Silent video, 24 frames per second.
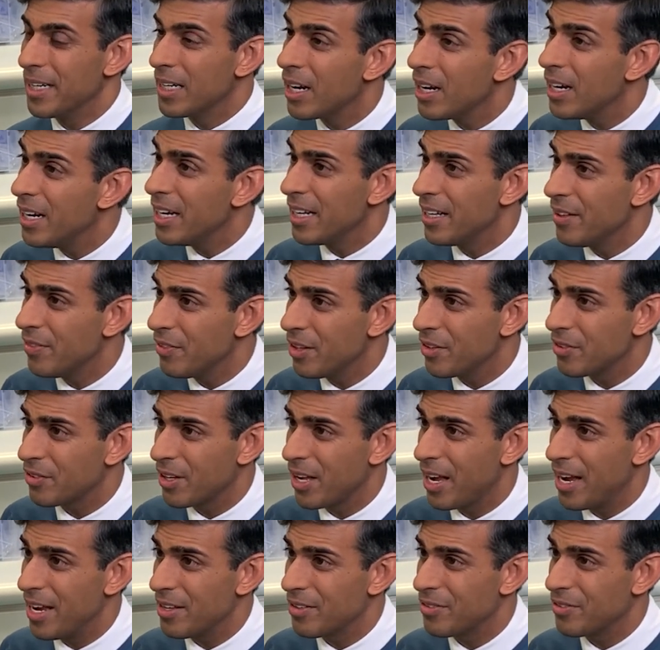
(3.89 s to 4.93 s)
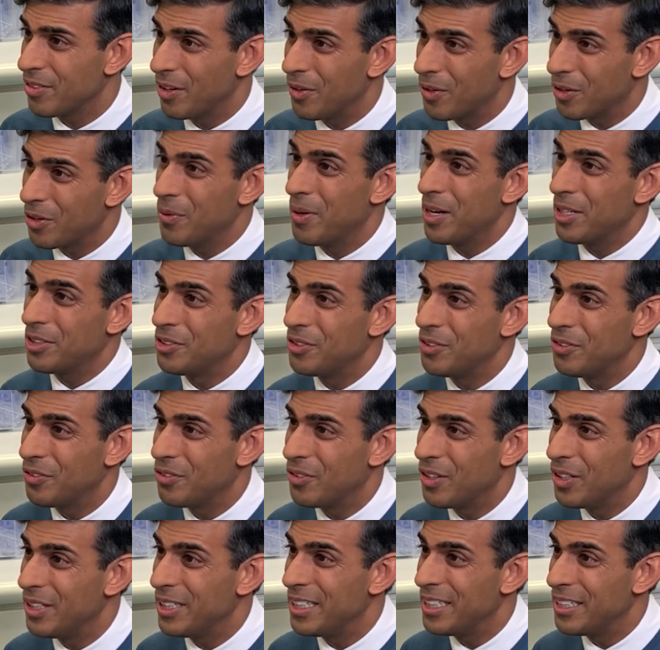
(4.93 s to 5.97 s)
and clearly in this case there are questions
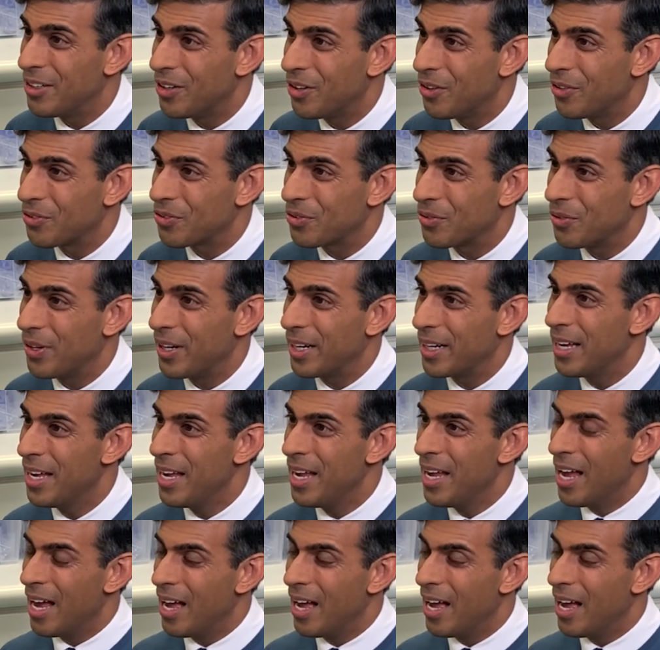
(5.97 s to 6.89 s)
that need answering,